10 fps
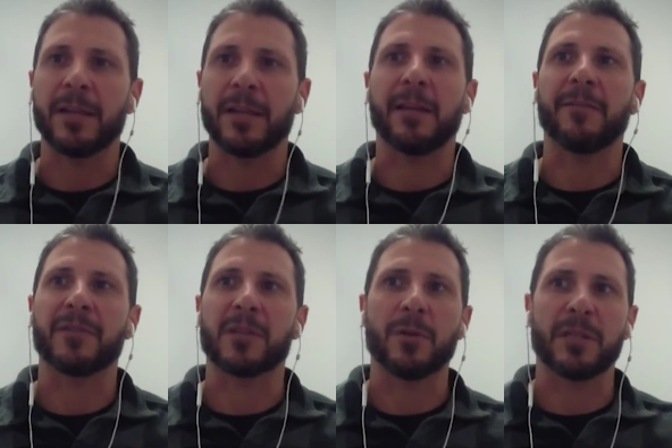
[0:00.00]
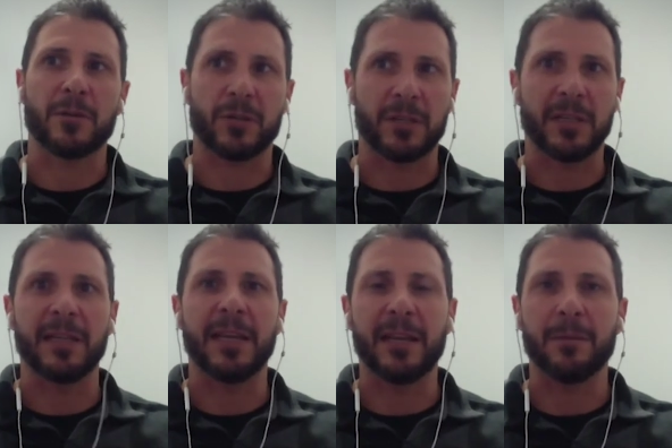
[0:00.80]
And then if someone's interested
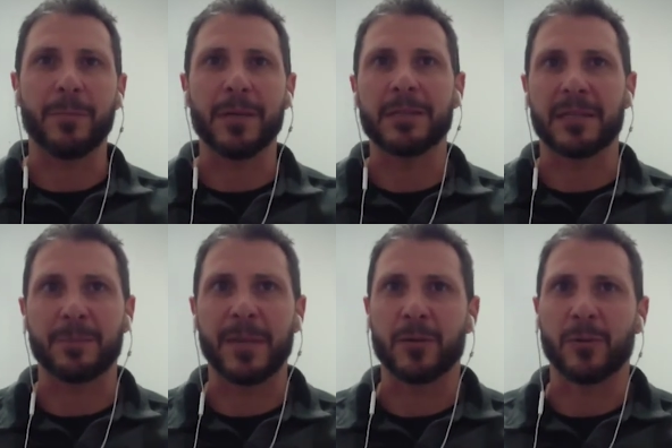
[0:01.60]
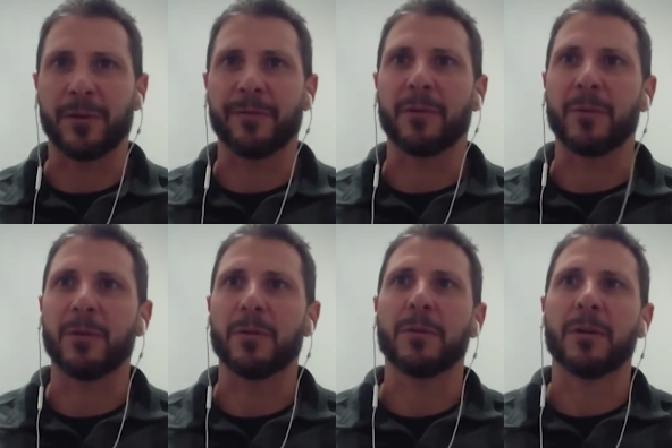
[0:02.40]
in getting business mentoring from
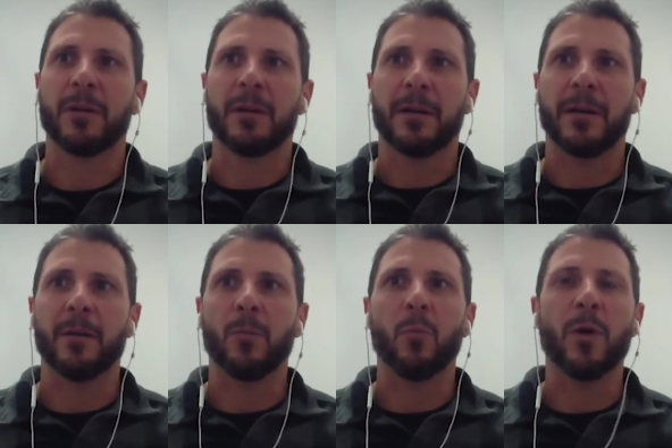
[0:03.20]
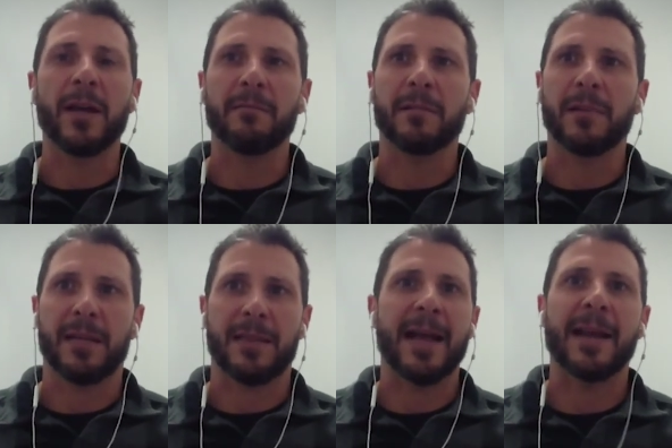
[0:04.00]
you, Um, when
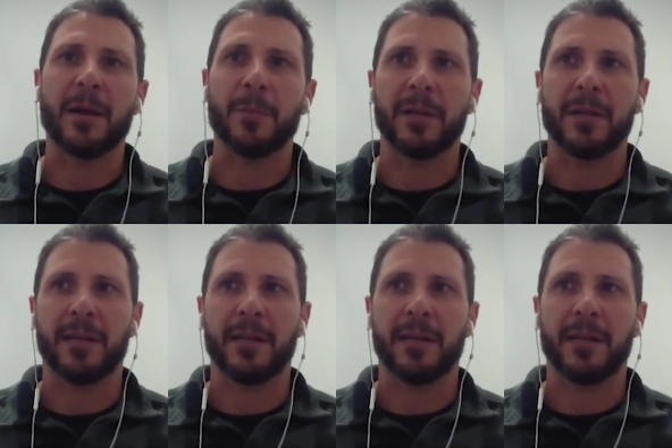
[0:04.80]
can that happen,